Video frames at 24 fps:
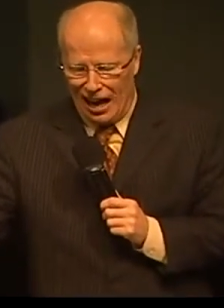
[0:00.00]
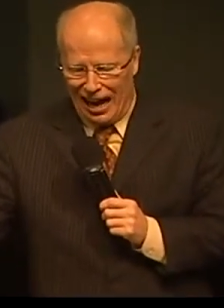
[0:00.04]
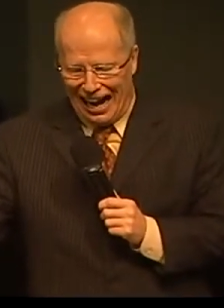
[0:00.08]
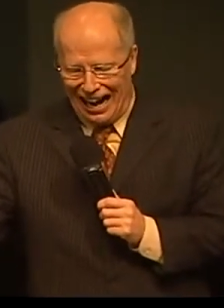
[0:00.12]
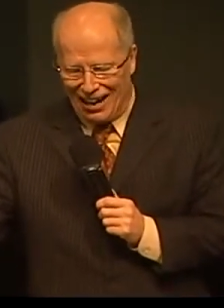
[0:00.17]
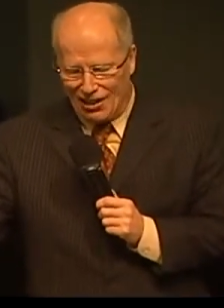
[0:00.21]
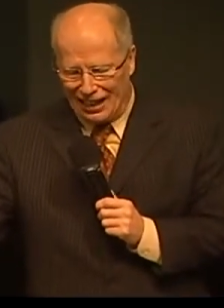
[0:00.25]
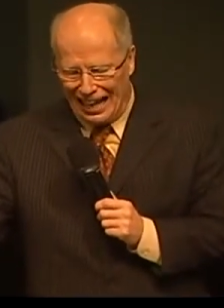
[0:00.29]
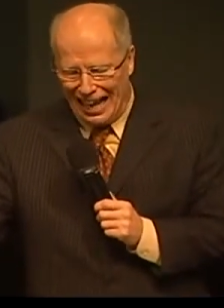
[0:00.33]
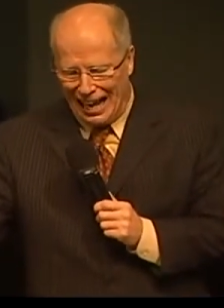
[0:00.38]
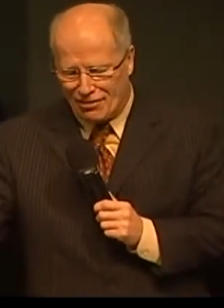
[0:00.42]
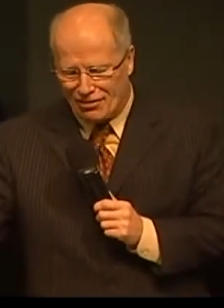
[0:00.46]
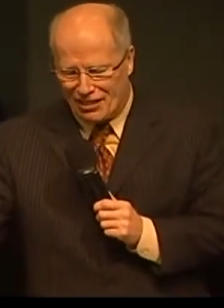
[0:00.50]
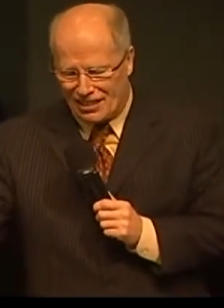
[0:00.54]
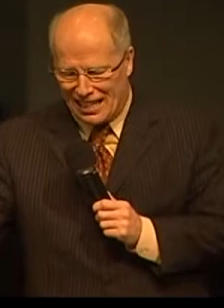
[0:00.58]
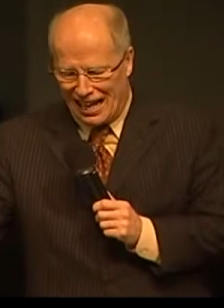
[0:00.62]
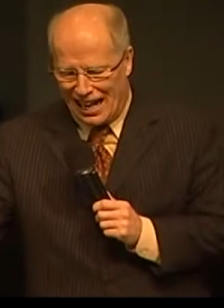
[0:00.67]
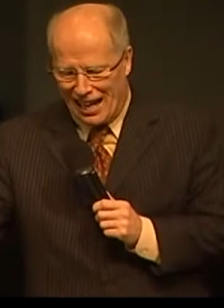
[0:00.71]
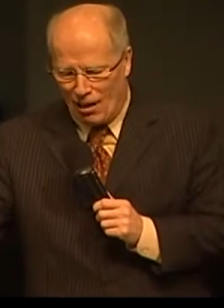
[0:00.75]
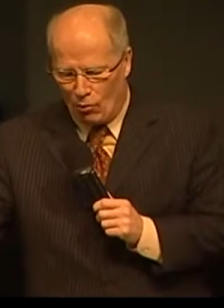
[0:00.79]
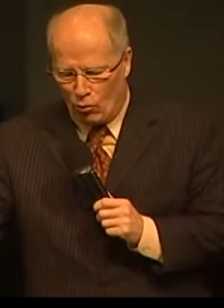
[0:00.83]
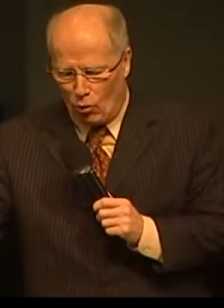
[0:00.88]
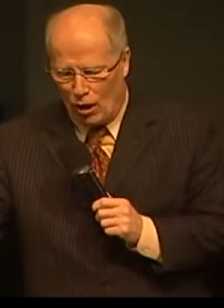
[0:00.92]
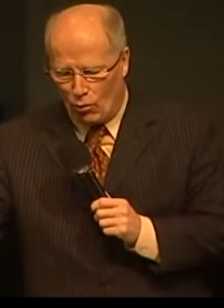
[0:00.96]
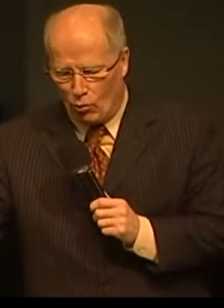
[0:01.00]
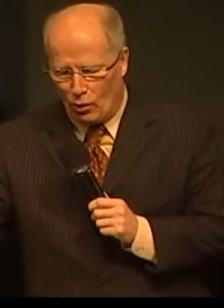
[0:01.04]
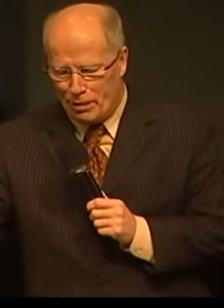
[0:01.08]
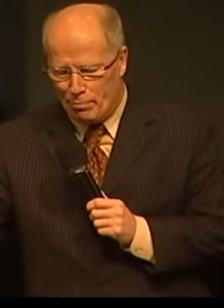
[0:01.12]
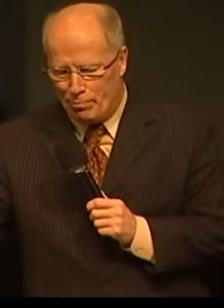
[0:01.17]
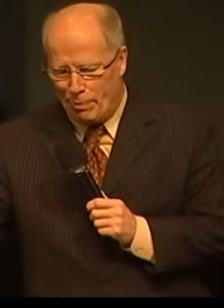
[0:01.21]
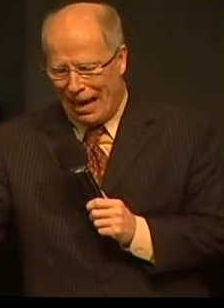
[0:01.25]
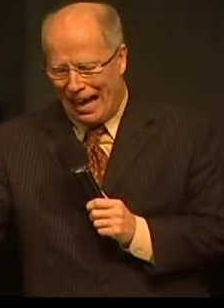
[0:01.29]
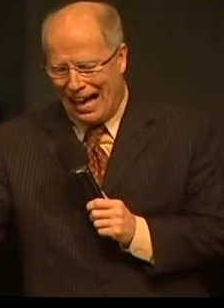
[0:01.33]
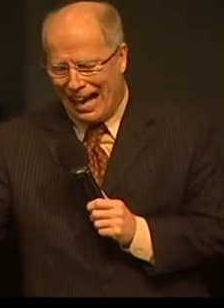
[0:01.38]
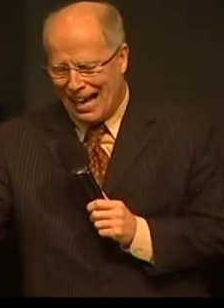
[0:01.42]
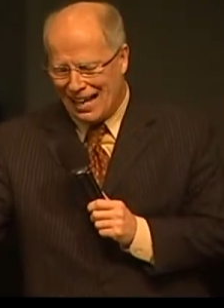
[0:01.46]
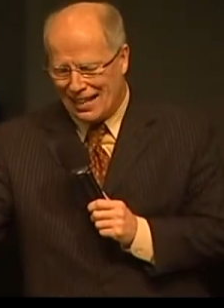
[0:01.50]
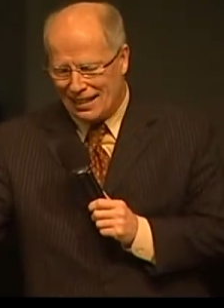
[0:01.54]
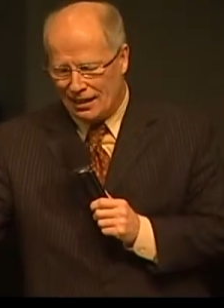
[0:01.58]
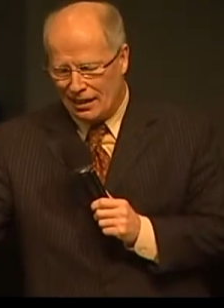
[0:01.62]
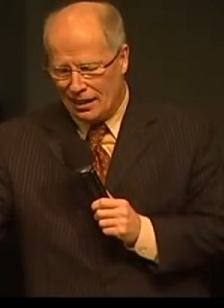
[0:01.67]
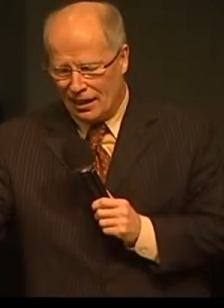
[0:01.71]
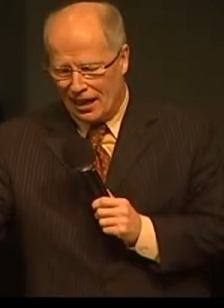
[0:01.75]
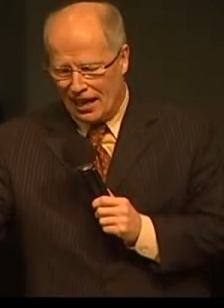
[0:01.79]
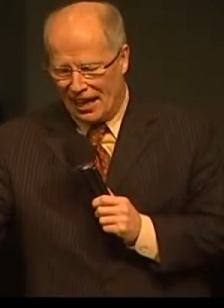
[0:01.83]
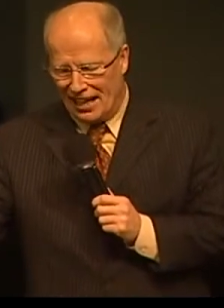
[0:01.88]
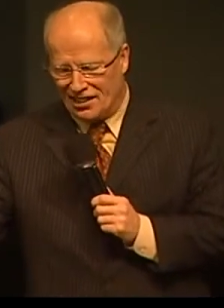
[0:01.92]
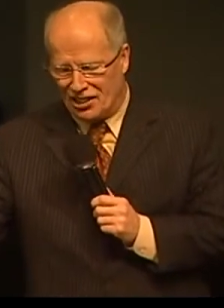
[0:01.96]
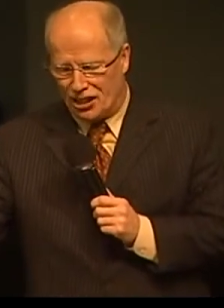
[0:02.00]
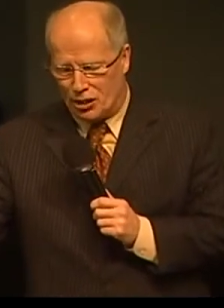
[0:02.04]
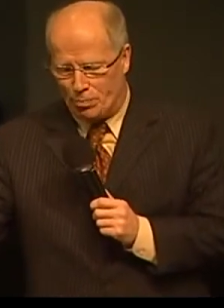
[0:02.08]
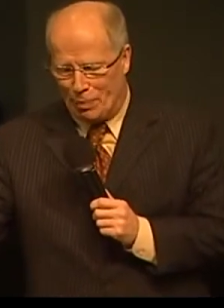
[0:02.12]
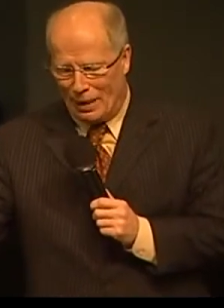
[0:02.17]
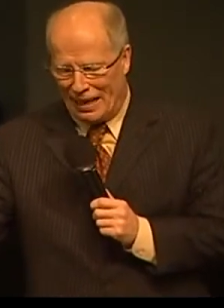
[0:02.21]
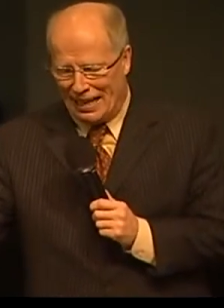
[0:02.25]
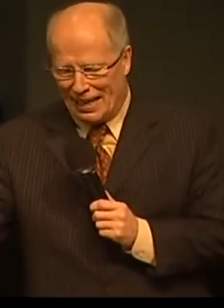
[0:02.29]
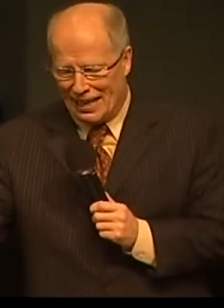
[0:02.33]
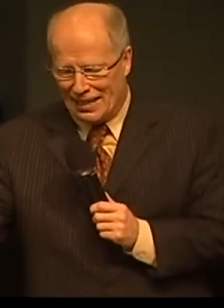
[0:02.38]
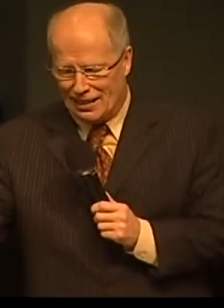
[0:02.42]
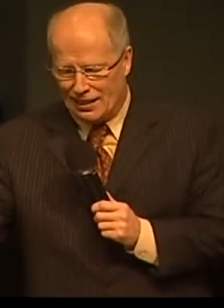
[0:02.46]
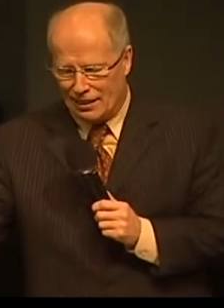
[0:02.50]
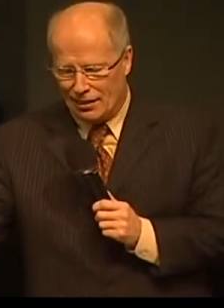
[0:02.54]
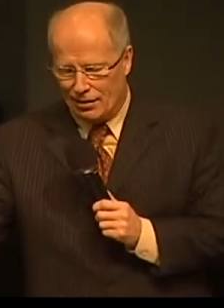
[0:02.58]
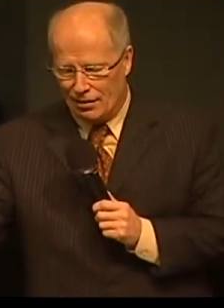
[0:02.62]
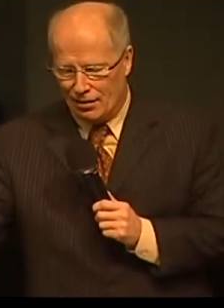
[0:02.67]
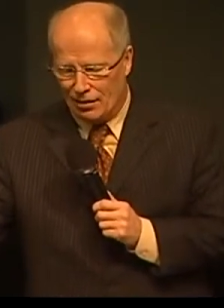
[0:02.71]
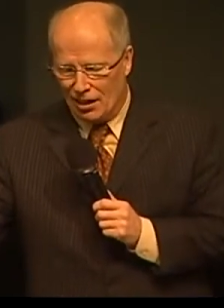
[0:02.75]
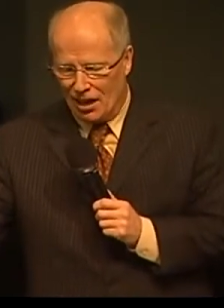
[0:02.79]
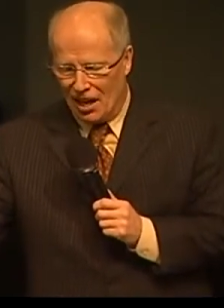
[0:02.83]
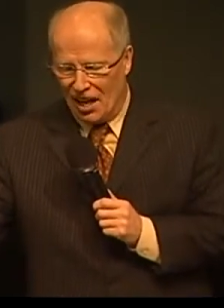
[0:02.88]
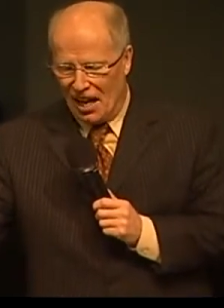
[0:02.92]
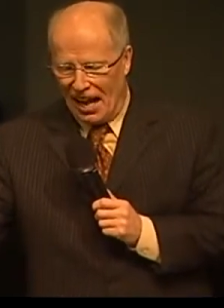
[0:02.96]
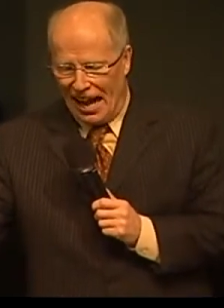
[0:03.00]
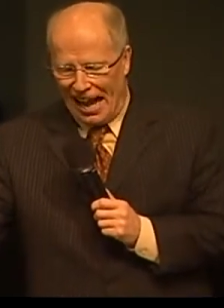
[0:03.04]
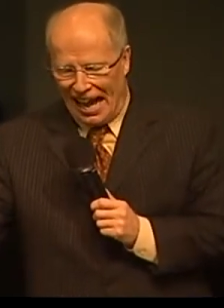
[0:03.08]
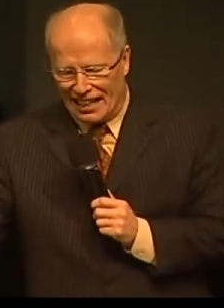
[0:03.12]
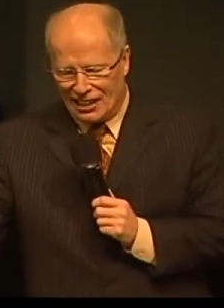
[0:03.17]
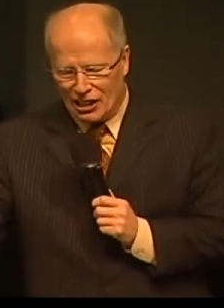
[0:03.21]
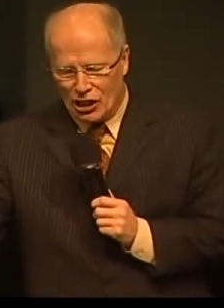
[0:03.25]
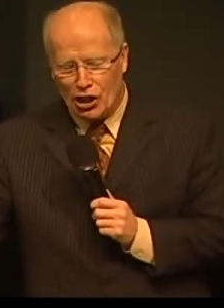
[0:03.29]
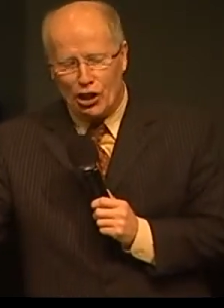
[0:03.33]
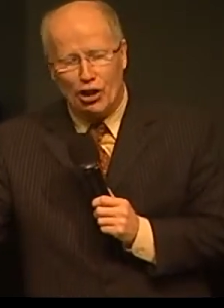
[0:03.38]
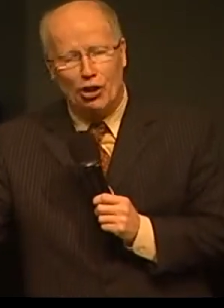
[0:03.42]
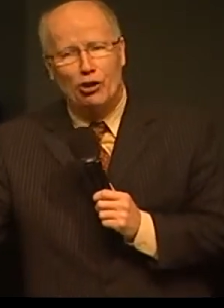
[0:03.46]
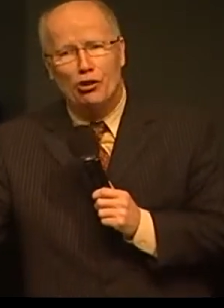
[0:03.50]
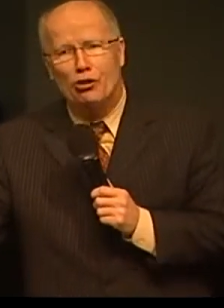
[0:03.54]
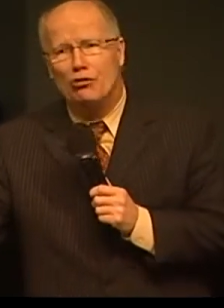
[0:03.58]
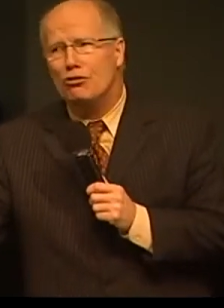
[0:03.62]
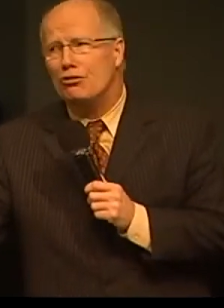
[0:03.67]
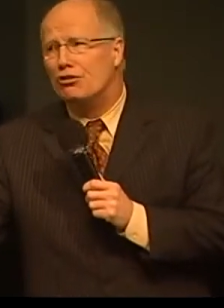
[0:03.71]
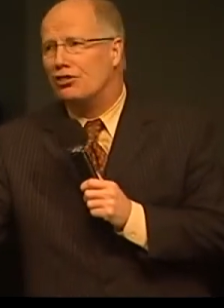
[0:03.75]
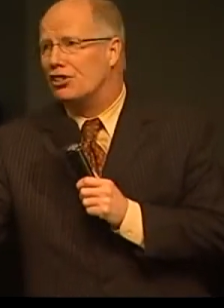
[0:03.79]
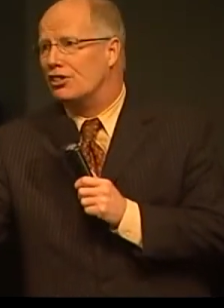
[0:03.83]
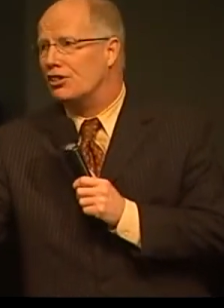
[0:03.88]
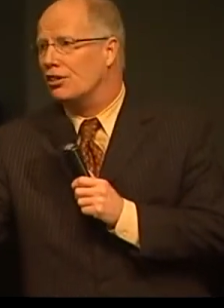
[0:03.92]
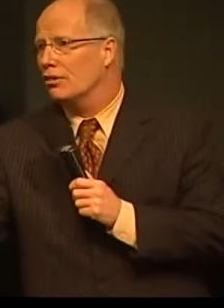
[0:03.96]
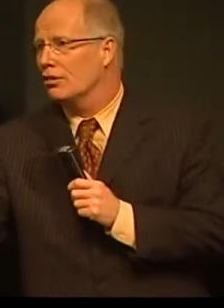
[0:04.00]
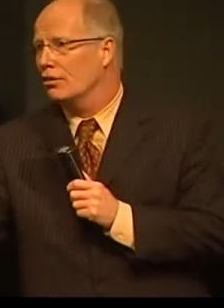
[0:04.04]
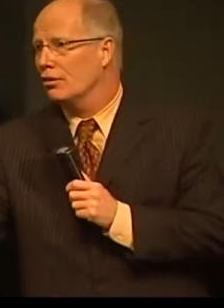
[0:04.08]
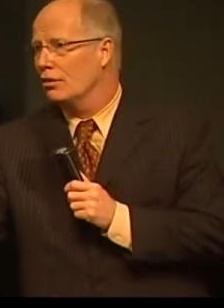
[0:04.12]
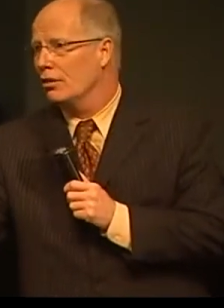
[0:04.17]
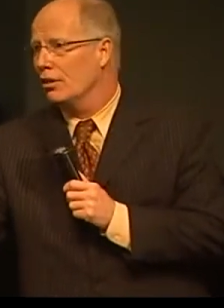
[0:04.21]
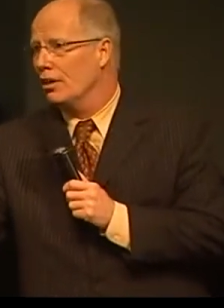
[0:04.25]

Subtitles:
Our lifestyle, what we buy and spend and use,